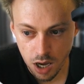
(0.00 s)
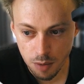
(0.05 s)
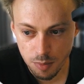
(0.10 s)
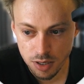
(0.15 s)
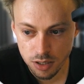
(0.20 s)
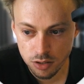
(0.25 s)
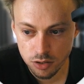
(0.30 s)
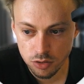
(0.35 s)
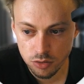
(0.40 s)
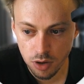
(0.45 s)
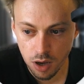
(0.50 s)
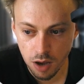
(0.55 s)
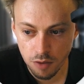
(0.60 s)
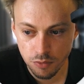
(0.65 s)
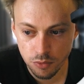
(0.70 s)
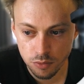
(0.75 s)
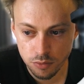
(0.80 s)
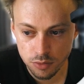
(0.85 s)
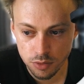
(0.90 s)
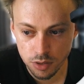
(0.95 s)
I mean, you
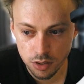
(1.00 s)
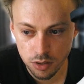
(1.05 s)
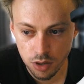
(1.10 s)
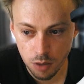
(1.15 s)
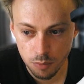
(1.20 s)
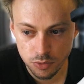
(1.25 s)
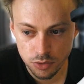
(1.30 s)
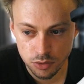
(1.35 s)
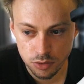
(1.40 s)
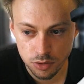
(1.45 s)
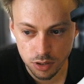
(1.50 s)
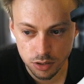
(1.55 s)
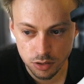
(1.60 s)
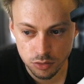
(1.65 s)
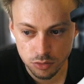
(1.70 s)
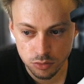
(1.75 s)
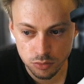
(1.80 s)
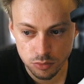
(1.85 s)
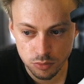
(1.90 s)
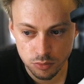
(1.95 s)
have an option
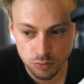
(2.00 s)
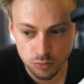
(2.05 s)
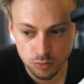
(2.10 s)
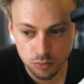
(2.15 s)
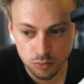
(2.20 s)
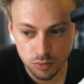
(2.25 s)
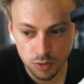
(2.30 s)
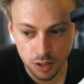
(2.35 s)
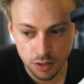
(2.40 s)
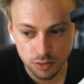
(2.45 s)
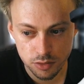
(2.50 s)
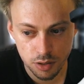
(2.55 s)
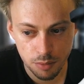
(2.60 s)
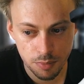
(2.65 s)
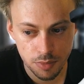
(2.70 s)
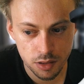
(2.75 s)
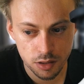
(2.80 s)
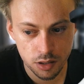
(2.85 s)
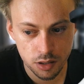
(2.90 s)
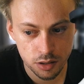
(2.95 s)
like to like
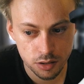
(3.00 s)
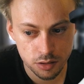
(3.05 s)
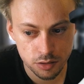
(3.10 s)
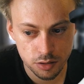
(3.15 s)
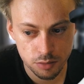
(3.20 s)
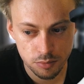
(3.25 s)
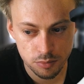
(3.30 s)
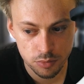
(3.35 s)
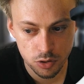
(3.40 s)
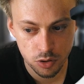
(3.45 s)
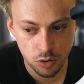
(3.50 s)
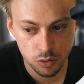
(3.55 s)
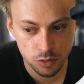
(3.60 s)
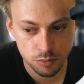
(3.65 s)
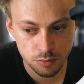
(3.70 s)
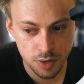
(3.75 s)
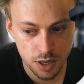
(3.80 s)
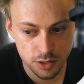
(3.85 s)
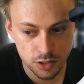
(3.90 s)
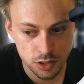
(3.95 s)
something like the
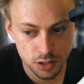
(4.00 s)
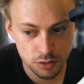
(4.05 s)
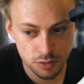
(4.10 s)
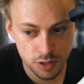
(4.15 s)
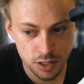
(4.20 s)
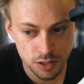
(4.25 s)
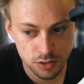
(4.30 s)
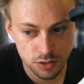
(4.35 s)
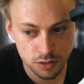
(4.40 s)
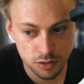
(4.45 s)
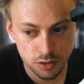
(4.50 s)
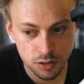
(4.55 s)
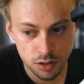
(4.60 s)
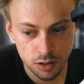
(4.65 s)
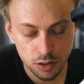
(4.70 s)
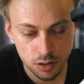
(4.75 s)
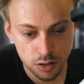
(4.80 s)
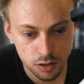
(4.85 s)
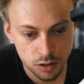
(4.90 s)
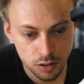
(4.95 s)
called magic eraser.
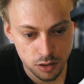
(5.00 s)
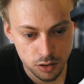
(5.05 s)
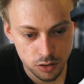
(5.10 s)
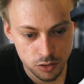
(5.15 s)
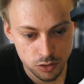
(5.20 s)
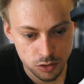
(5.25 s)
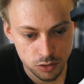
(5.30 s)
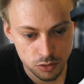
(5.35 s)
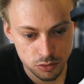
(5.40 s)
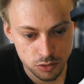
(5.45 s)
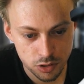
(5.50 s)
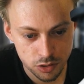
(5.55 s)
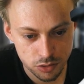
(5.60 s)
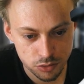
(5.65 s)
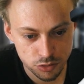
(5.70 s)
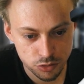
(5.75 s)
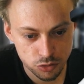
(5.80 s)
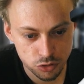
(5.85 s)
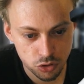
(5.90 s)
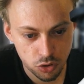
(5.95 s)
So you
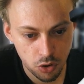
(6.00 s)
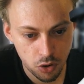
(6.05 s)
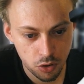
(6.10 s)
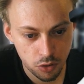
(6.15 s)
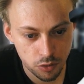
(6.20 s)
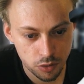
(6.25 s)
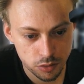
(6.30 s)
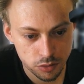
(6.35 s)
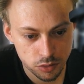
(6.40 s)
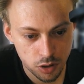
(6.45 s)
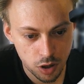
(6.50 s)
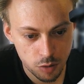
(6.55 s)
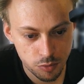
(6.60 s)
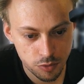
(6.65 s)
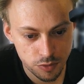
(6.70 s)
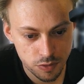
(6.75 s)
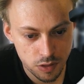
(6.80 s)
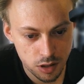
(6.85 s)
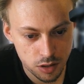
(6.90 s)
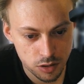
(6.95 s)
just draw on top
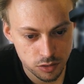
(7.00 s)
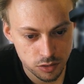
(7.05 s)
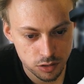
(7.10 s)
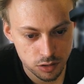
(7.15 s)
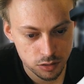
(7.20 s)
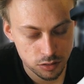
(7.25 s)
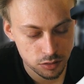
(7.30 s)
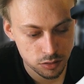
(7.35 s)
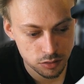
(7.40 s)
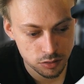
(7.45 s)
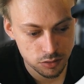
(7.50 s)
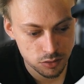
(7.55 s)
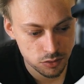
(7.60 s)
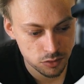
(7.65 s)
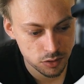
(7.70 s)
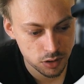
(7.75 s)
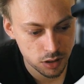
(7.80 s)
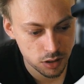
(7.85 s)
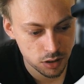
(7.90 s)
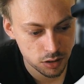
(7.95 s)
of things and
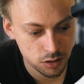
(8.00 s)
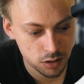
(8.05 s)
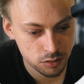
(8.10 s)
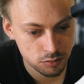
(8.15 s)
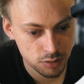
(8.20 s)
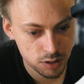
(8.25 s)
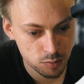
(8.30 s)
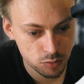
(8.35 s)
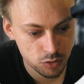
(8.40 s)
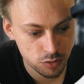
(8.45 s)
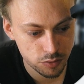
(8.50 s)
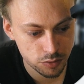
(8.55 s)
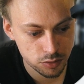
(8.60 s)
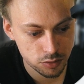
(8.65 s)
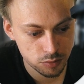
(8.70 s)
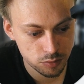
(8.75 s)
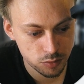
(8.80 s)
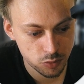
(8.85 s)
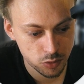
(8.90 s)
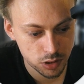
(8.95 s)
they get
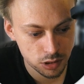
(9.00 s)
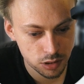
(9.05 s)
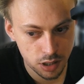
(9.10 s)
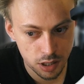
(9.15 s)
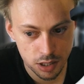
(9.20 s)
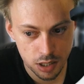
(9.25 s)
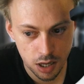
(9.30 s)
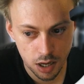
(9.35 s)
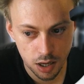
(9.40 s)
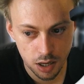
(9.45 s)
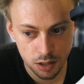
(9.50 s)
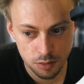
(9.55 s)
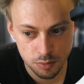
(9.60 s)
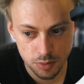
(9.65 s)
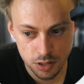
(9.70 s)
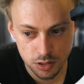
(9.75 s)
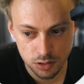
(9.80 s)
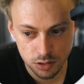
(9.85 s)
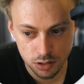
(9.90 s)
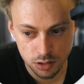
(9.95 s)
removed with AI
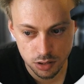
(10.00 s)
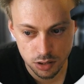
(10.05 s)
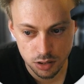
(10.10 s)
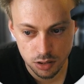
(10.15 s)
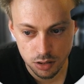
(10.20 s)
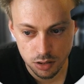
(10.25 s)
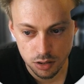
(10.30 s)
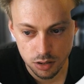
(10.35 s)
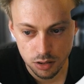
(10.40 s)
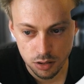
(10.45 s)
basically